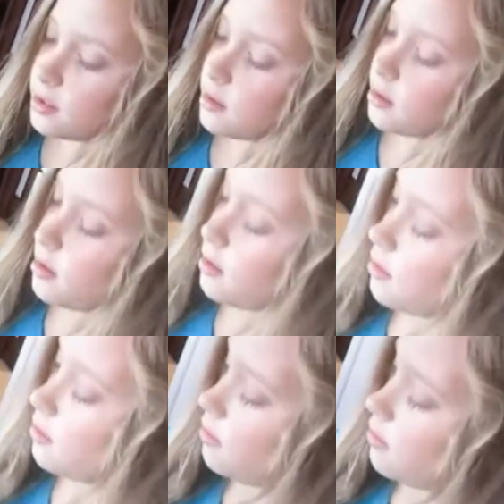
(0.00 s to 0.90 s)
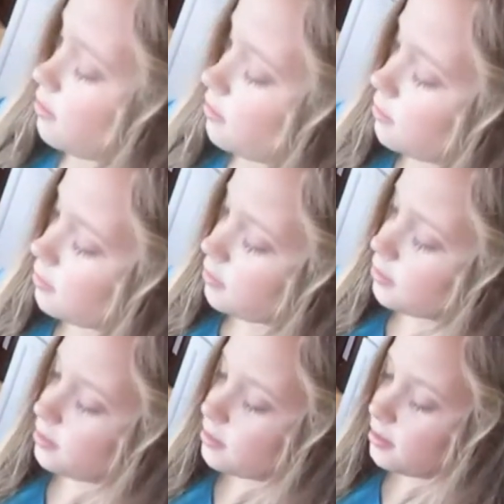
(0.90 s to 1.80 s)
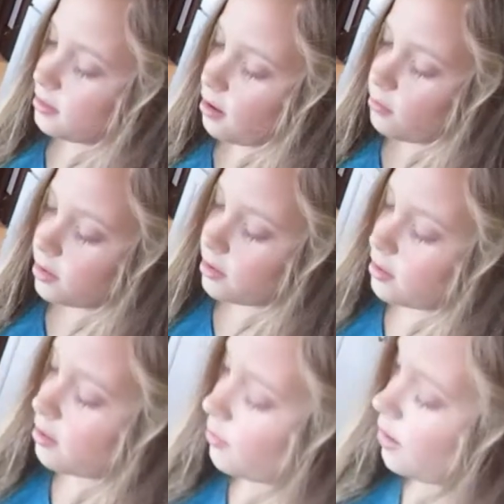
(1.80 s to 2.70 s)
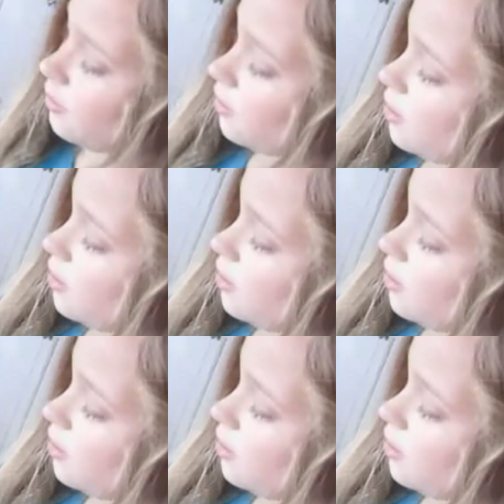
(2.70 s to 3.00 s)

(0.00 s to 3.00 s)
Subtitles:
gonna not wanting to come out.